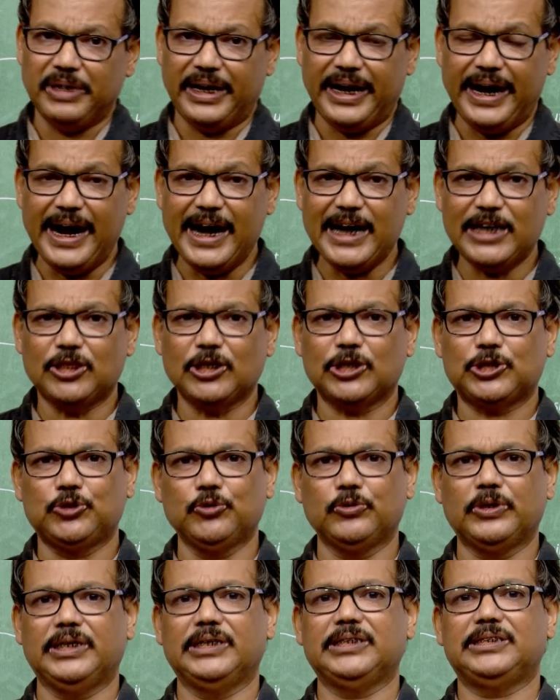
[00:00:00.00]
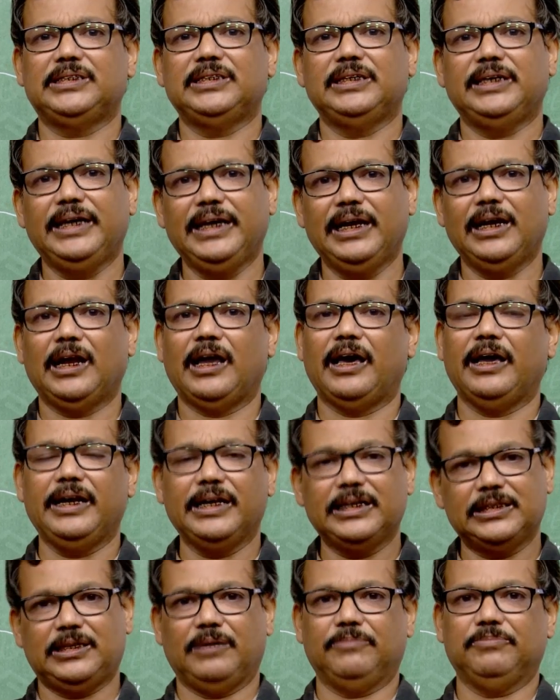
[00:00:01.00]
aid the students in
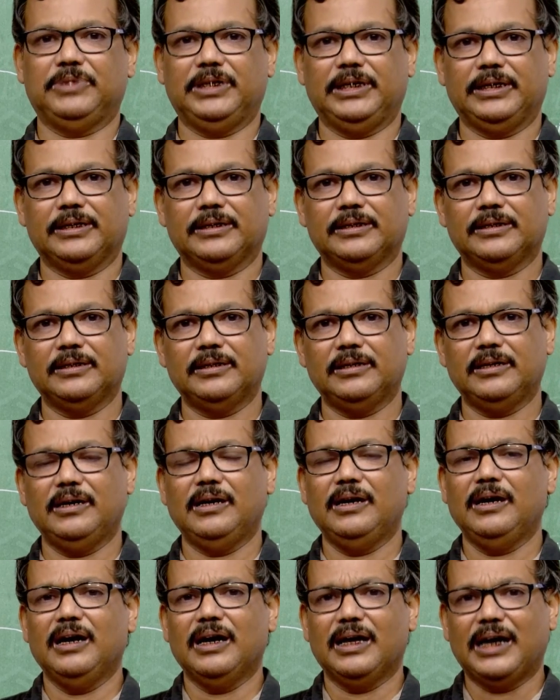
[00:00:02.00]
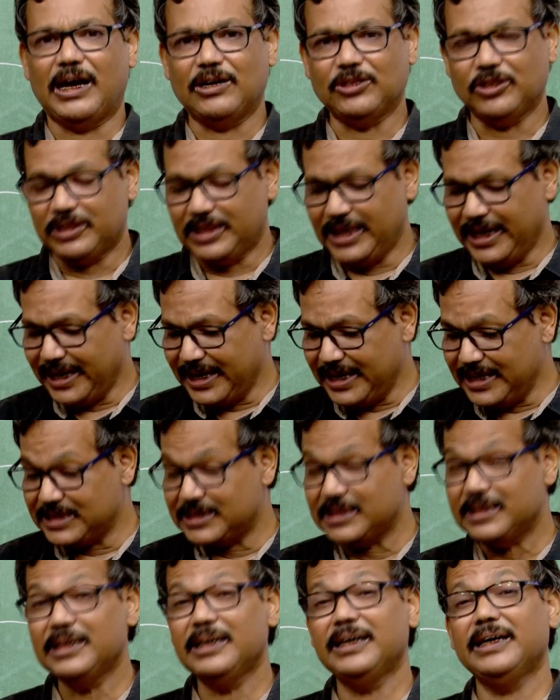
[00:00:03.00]
learning something. Now the thing
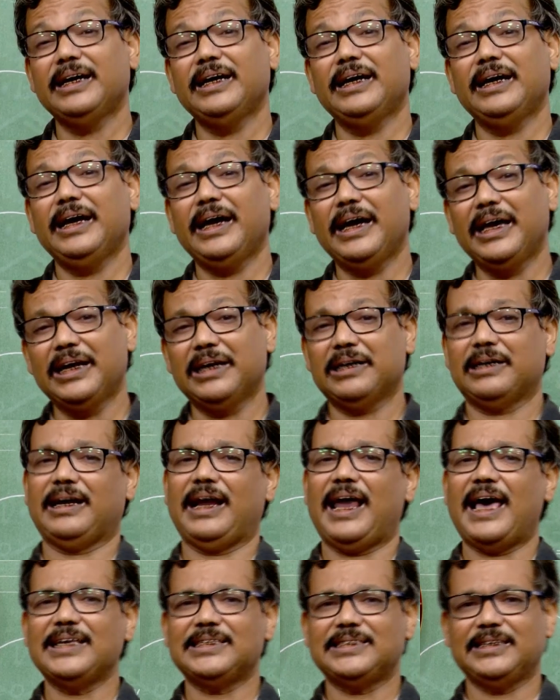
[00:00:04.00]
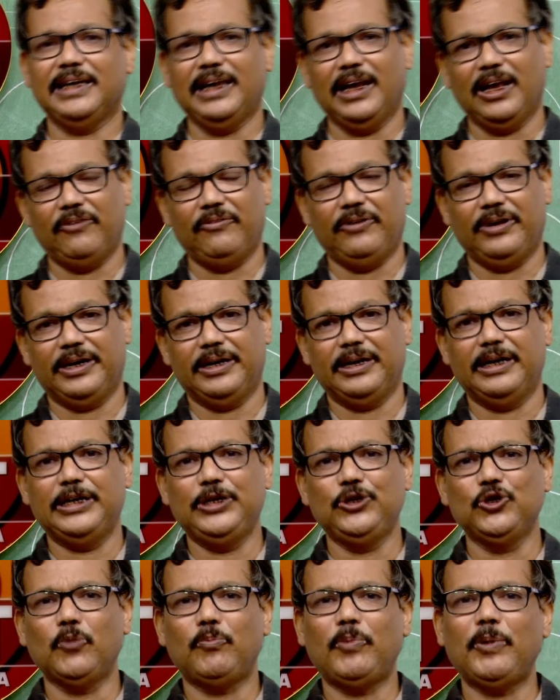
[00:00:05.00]
is, in class 11,
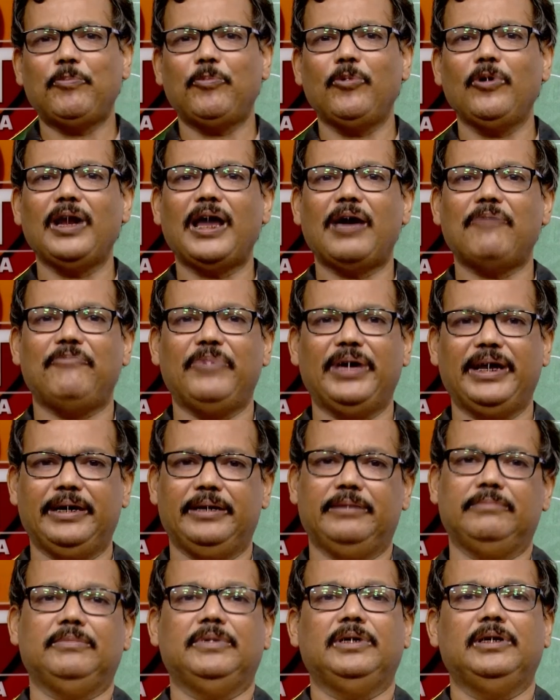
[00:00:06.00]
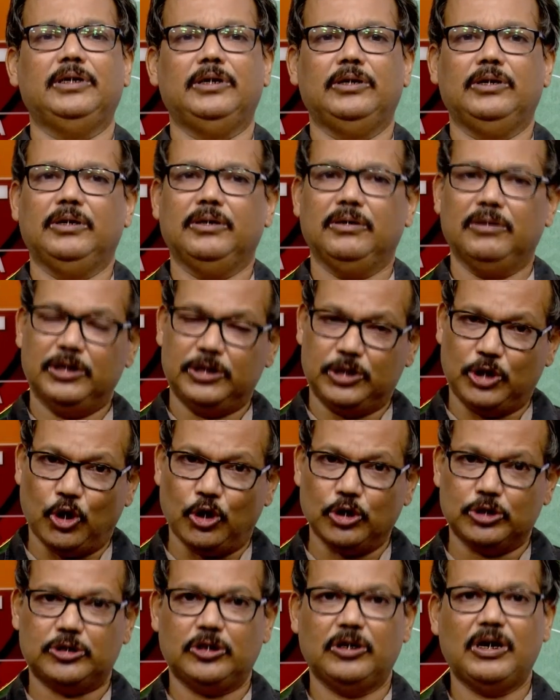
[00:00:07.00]
you people have been
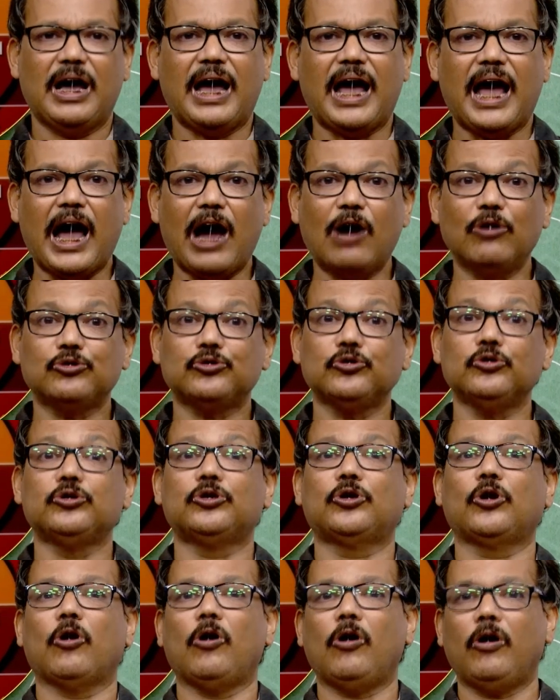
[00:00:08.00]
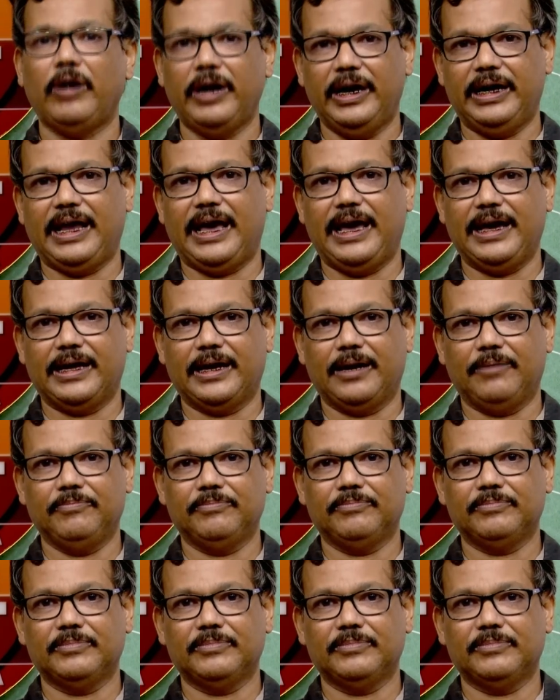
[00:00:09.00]
taught how to draw a diagram,